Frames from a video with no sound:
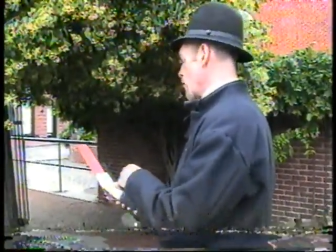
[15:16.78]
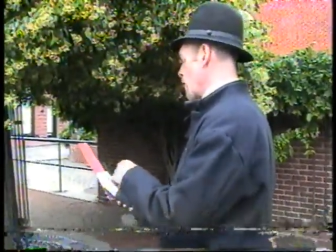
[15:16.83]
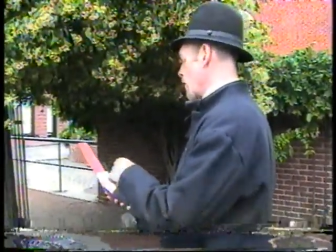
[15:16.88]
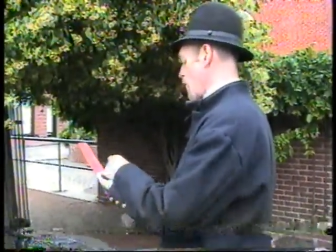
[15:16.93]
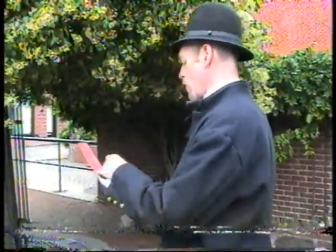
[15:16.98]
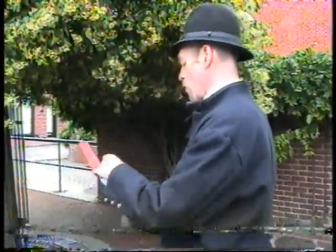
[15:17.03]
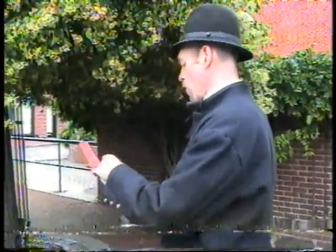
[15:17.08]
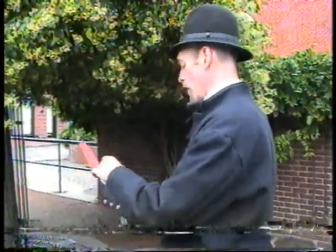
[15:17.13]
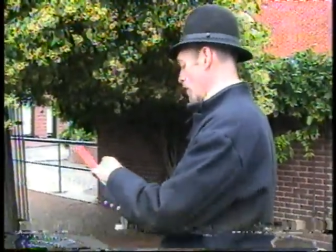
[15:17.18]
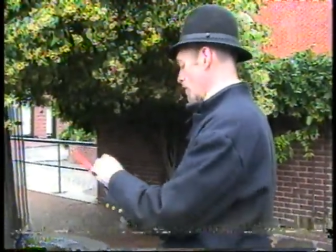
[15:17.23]

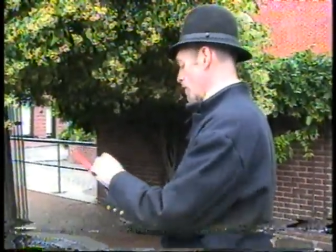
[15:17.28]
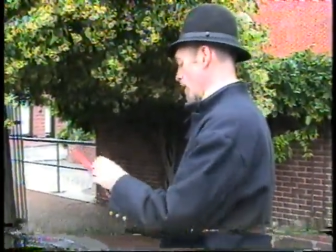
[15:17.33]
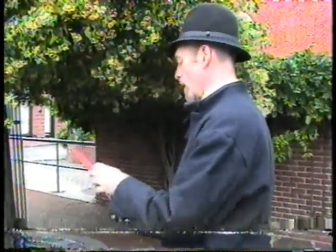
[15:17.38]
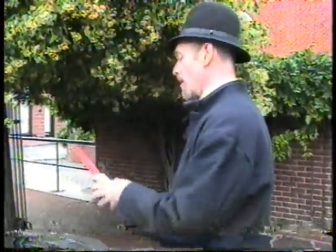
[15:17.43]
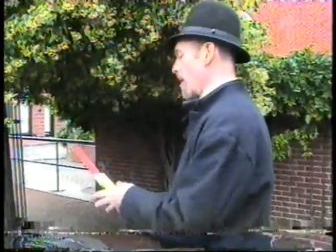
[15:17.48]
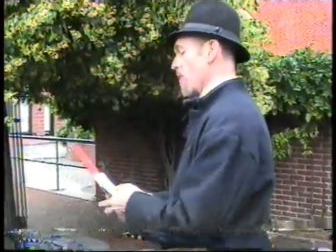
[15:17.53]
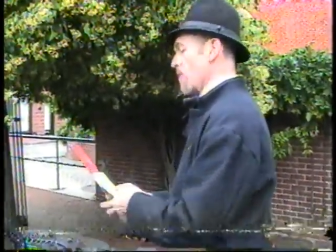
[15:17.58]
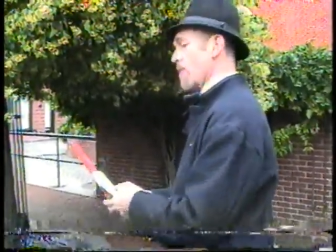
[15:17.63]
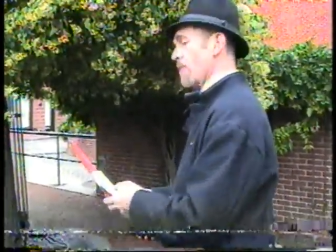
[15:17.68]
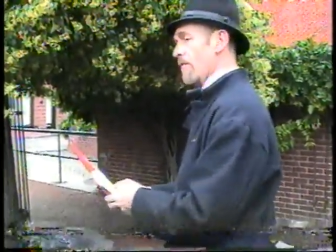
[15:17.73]
of course,
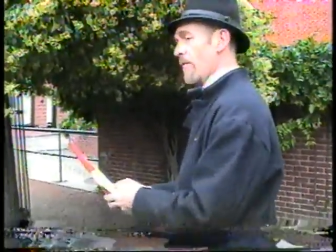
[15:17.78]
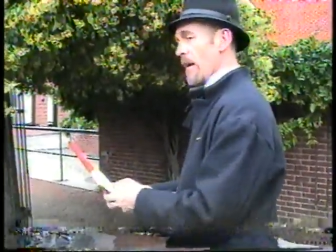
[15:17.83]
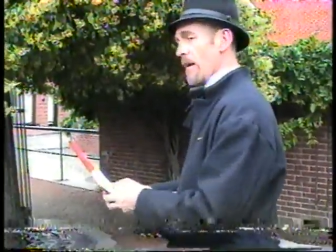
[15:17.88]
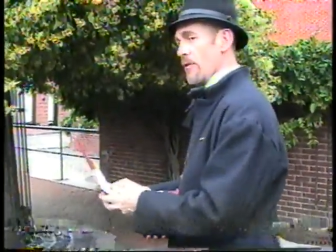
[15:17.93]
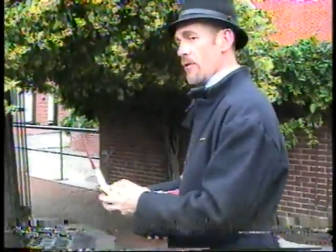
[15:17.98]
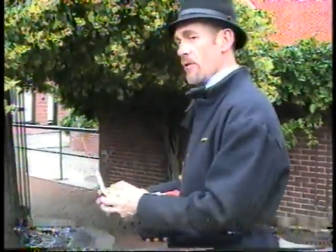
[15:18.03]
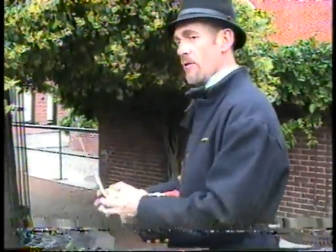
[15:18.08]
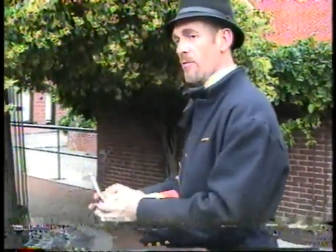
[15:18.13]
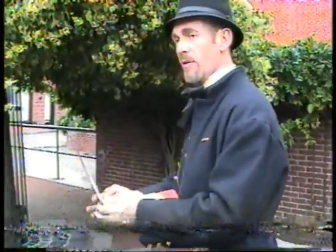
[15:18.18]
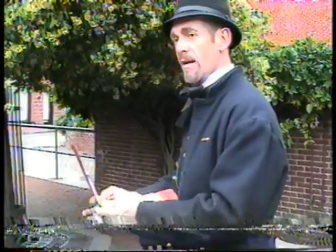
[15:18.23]
another
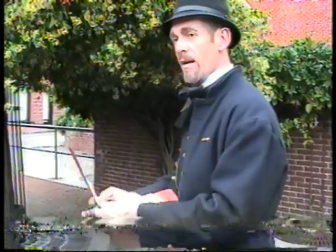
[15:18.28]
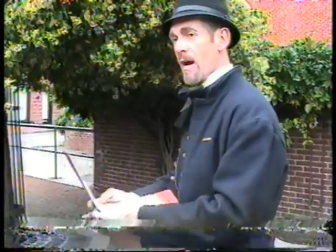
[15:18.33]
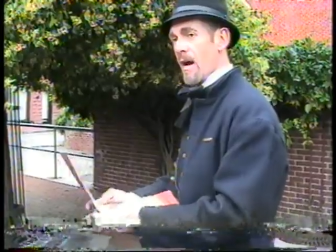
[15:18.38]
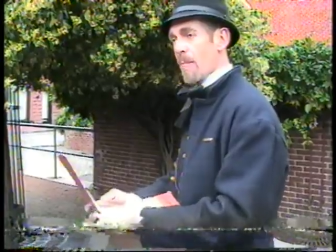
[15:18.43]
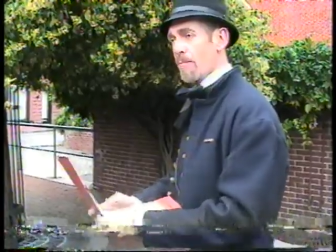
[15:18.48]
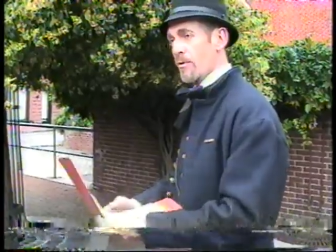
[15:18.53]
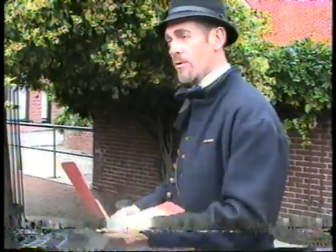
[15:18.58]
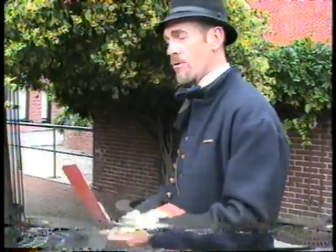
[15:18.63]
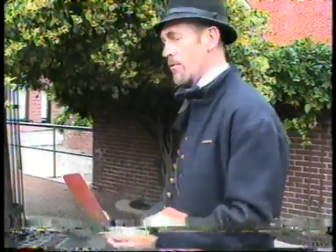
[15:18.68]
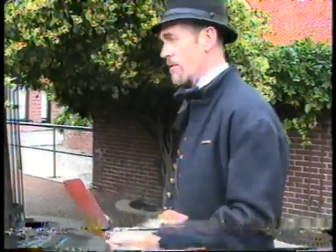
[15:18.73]
venue and
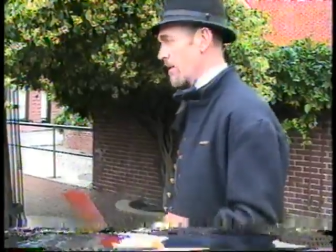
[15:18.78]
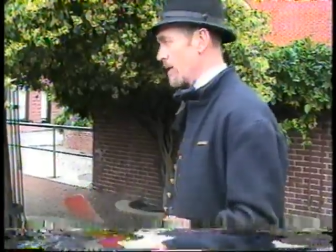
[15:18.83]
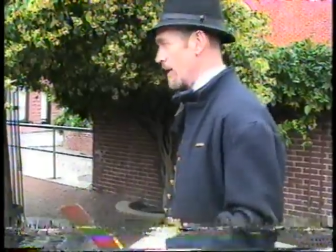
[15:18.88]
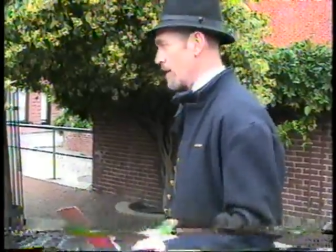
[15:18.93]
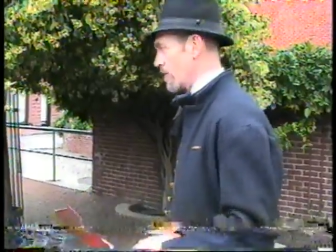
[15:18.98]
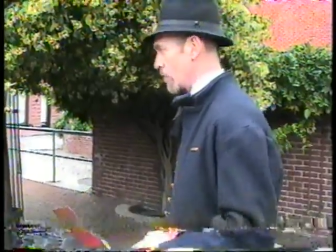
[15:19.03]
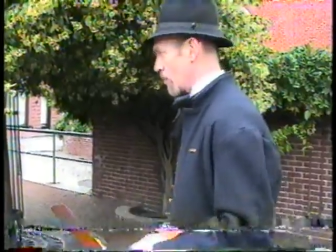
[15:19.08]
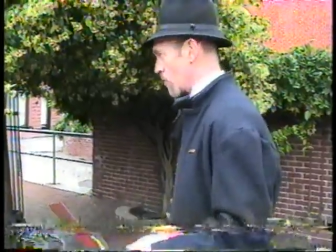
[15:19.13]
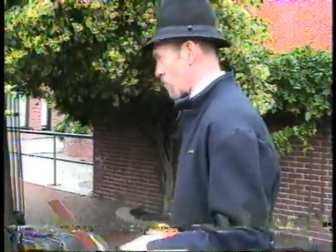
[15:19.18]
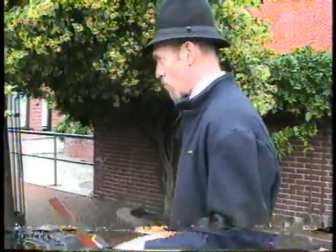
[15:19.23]
opportunity
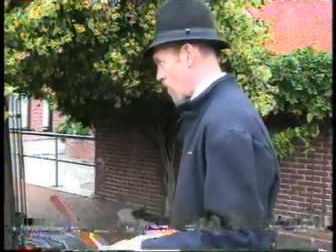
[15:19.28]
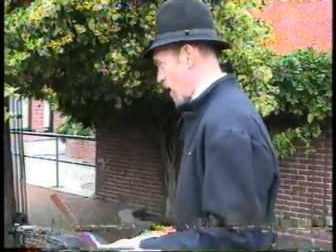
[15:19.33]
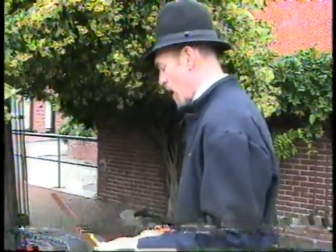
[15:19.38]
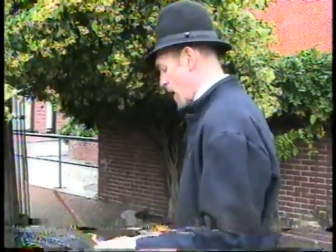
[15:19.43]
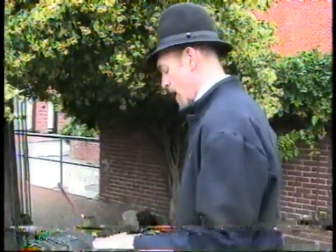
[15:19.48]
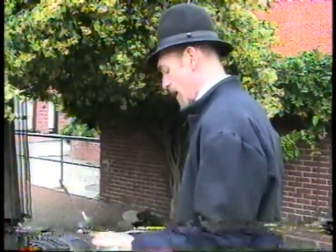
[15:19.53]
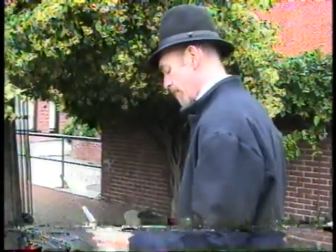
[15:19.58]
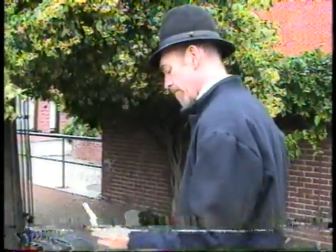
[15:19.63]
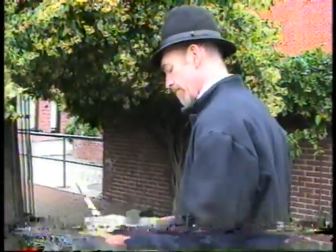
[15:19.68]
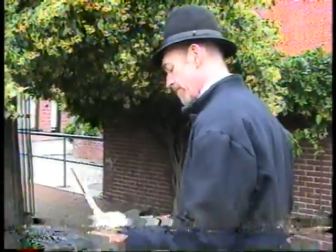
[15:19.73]
for
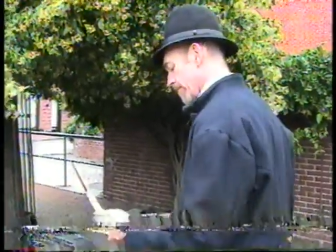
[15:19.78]
crime.